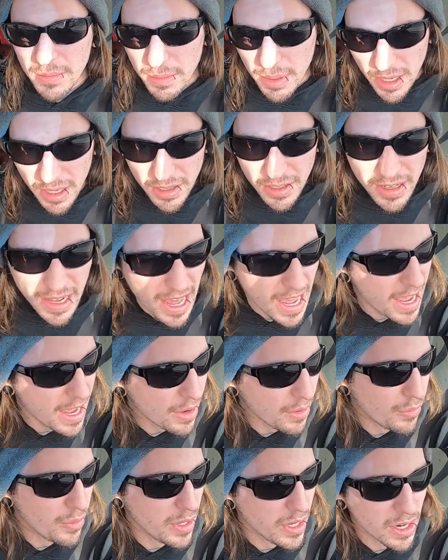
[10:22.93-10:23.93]
But other than
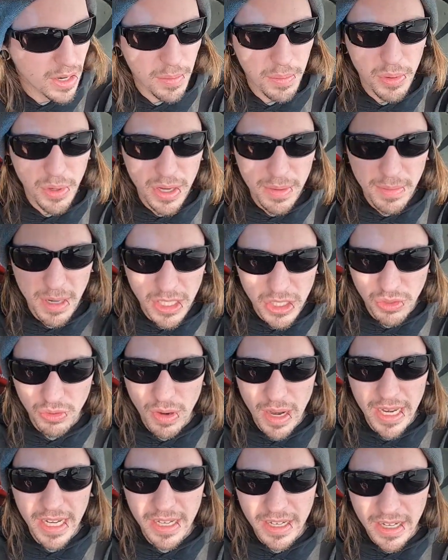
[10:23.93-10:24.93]
that, we are pretty much
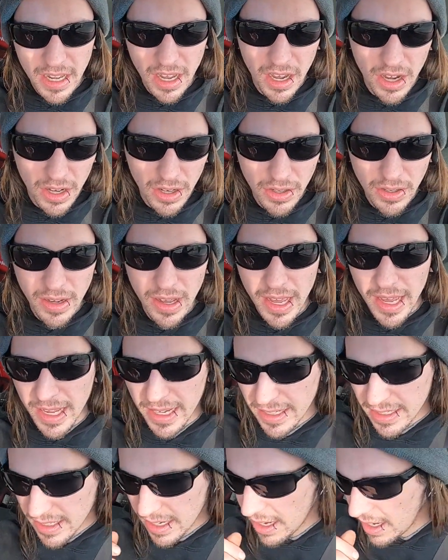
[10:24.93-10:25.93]
ready to go. And